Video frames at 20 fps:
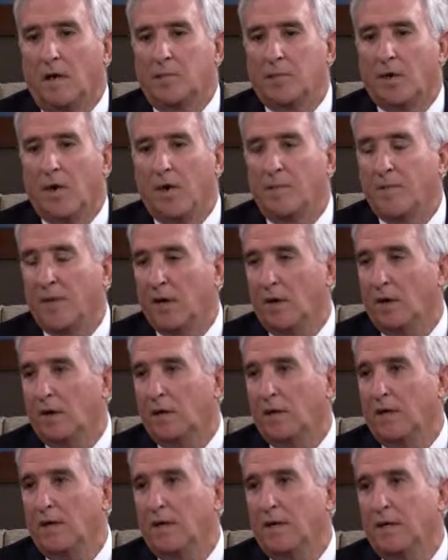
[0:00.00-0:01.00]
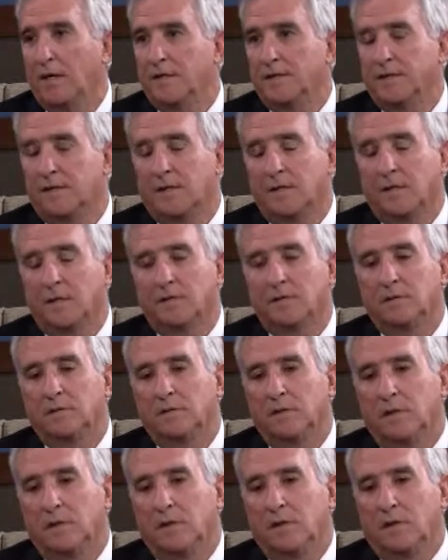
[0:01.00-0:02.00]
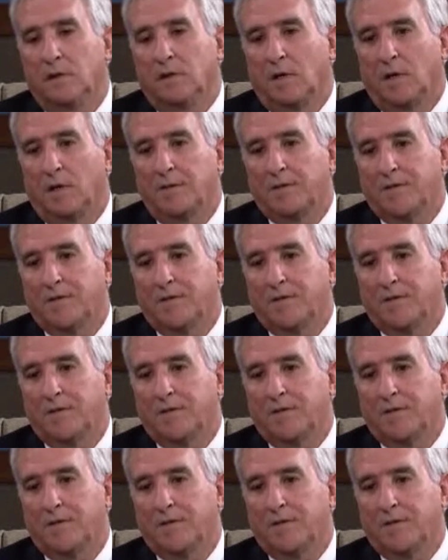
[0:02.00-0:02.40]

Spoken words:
primarily at our